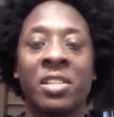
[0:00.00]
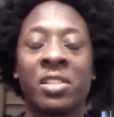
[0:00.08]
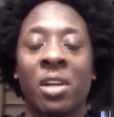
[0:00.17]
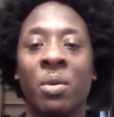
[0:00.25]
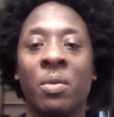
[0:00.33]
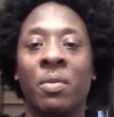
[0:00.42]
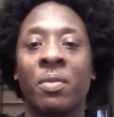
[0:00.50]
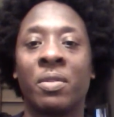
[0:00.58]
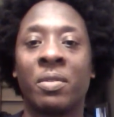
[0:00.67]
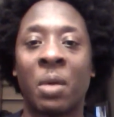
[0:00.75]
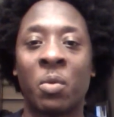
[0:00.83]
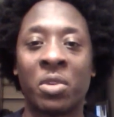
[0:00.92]
So
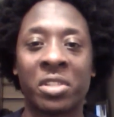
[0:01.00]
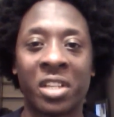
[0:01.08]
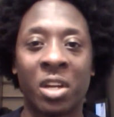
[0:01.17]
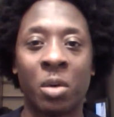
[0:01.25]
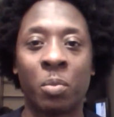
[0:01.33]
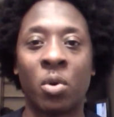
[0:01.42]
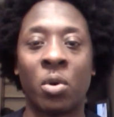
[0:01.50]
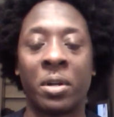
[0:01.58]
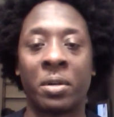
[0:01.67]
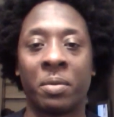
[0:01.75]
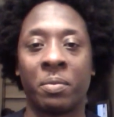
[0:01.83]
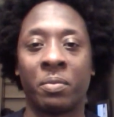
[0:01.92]
I want to stay on point,
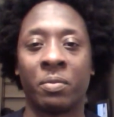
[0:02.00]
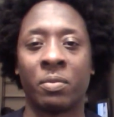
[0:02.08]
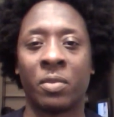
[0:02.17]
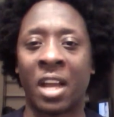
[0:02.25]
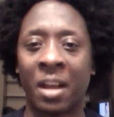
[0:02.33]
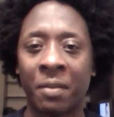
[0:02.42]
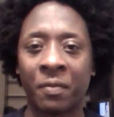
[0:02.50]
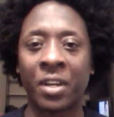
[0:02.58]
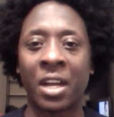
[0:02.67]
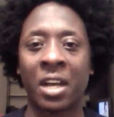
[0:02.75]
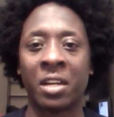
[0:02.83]
and I haven't forgotten